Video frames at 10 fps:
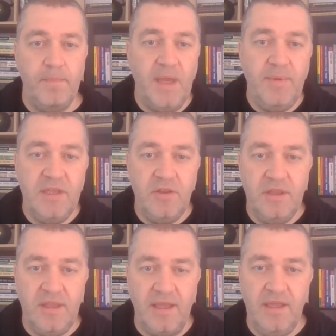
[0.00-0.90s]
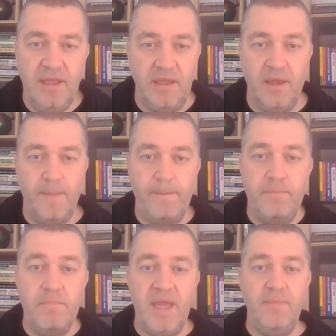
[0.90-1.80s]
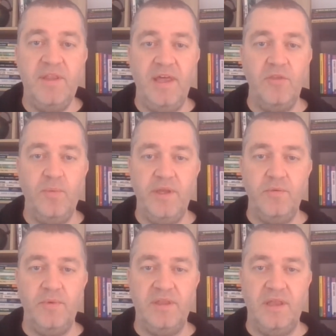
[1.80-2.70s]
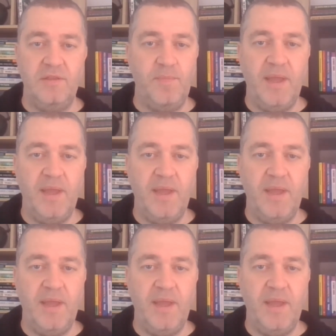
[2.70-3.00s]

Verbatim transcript: Maybe it's your staking. Maybe that's where your risk is.